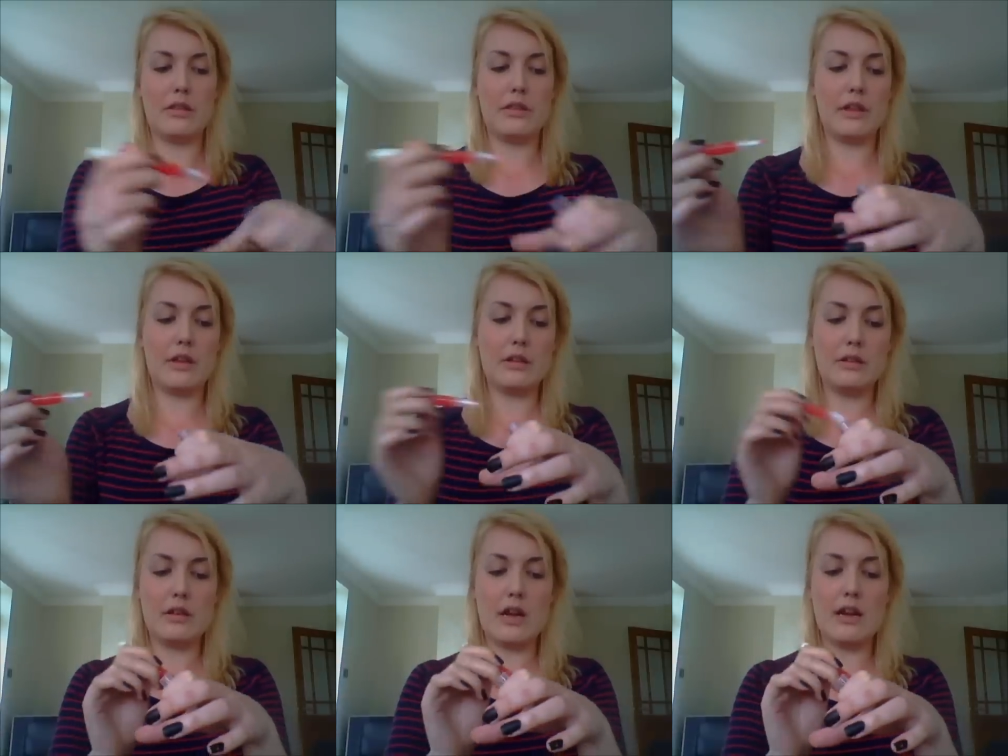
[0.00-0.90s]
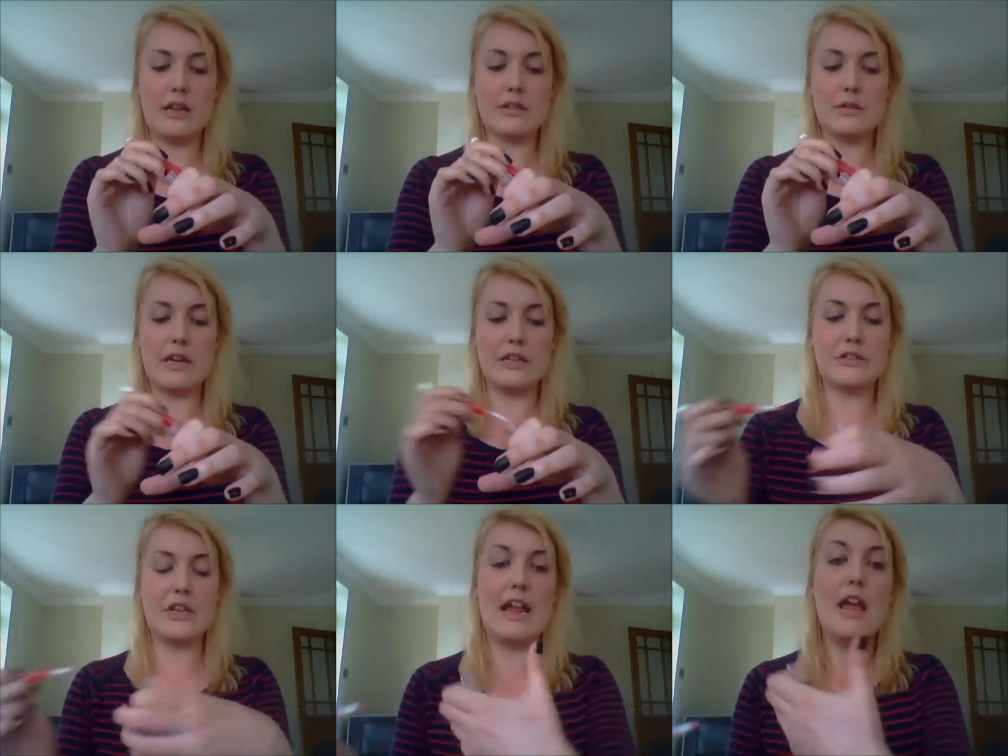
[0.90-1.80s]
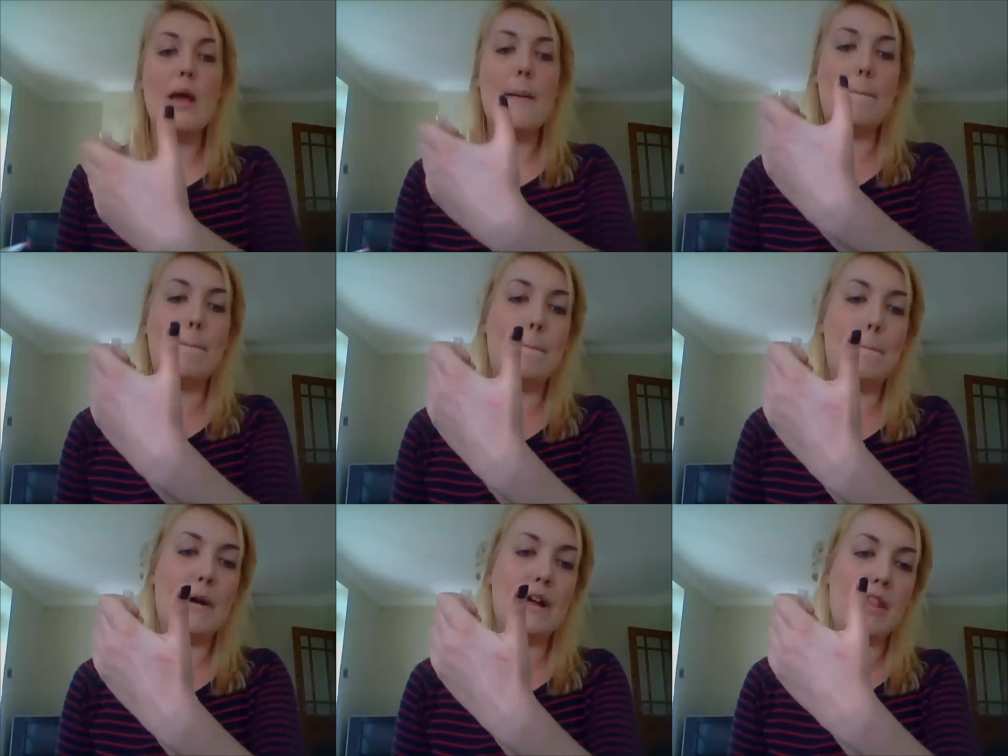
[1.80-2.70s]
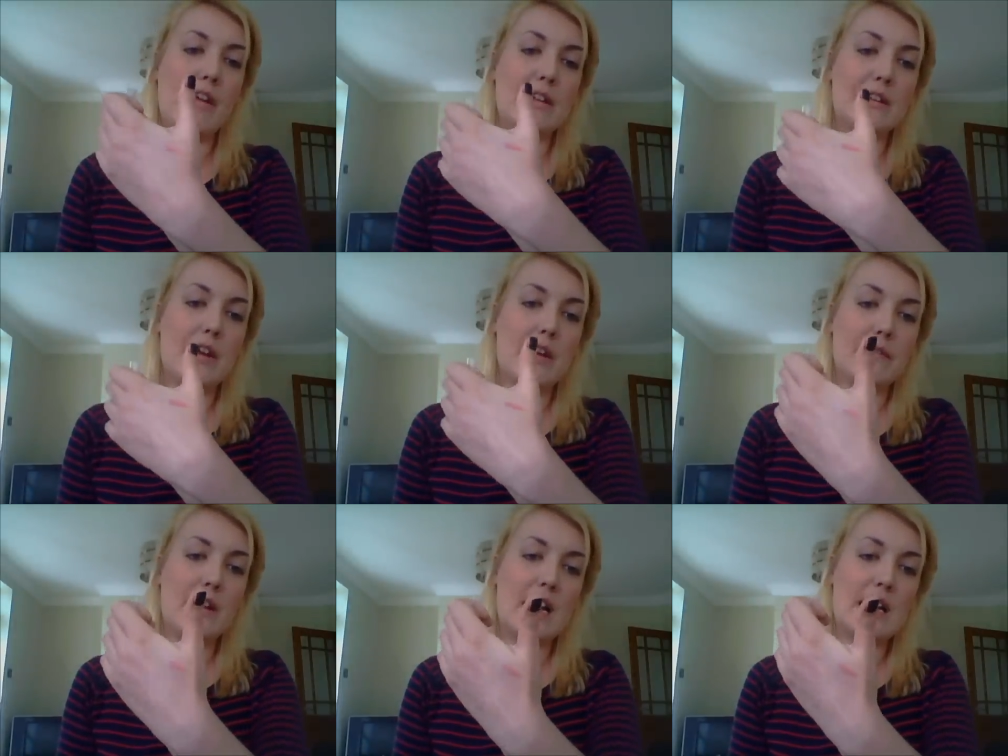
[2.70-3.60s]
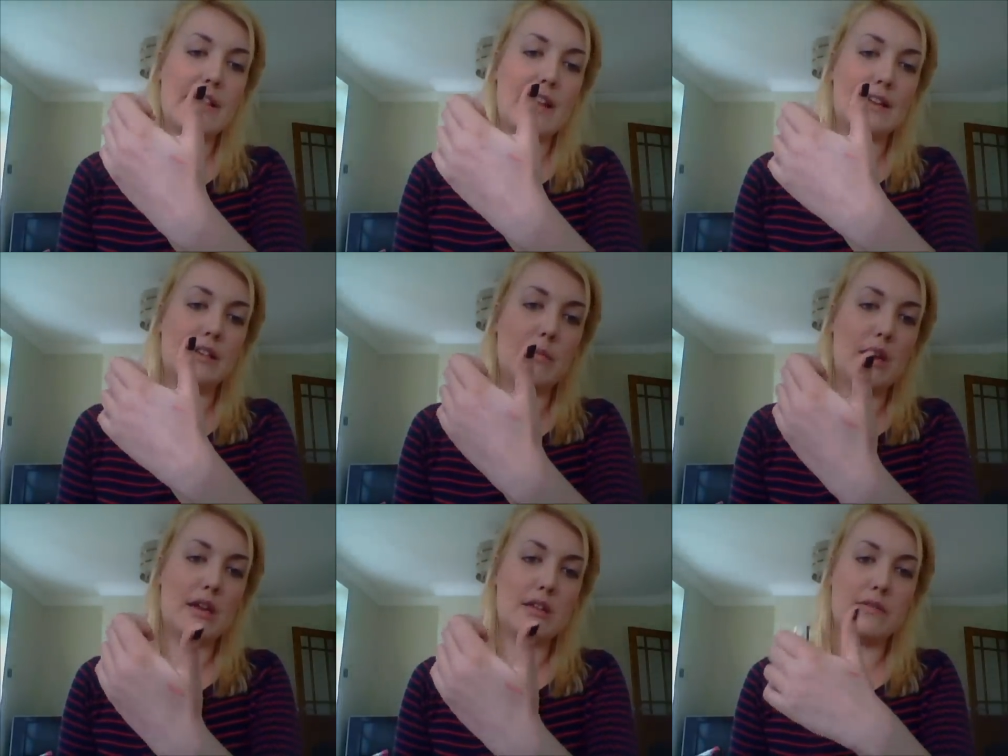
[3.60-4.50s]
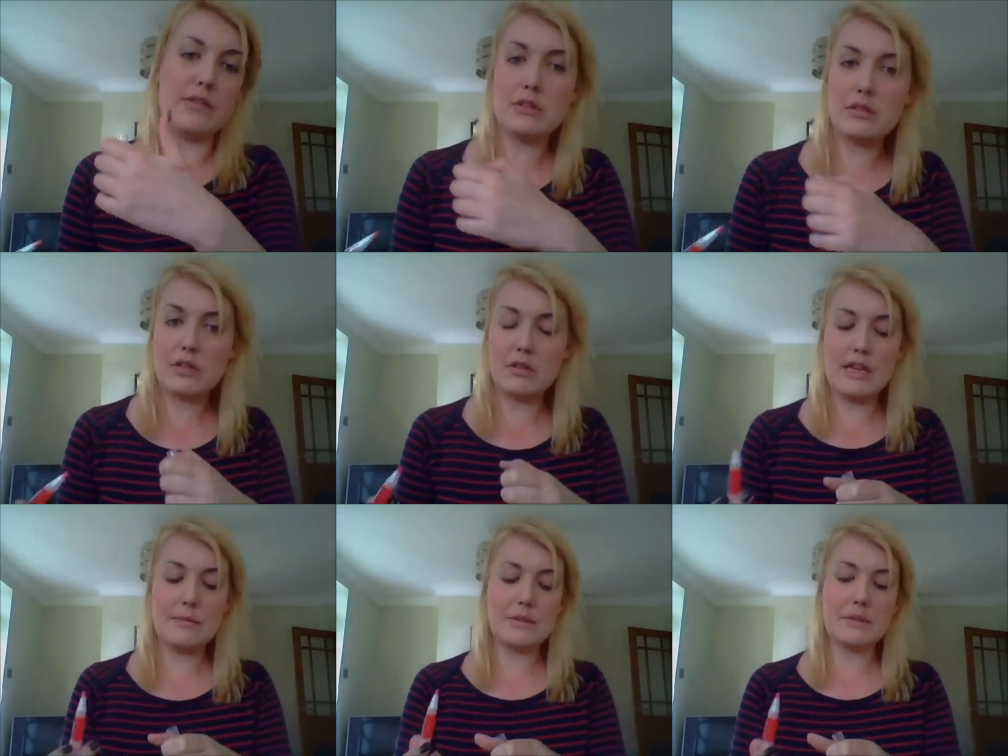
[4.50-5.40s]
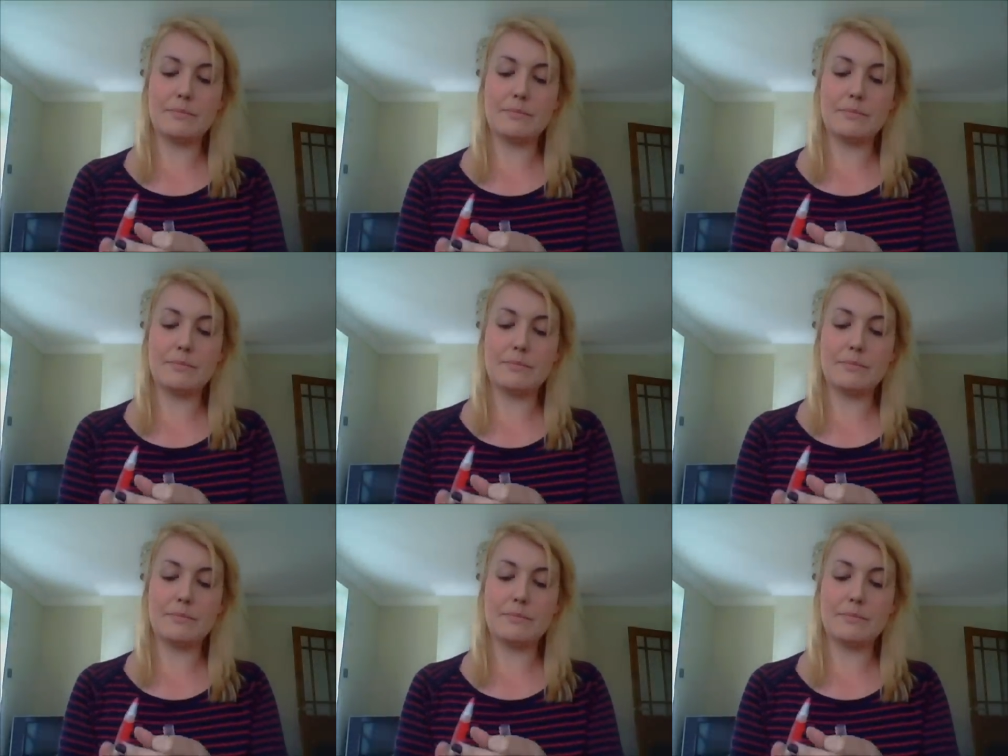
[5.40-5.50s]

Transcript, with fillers: The colour's quite sheer, but there is enough colour there to make a difference to your lips.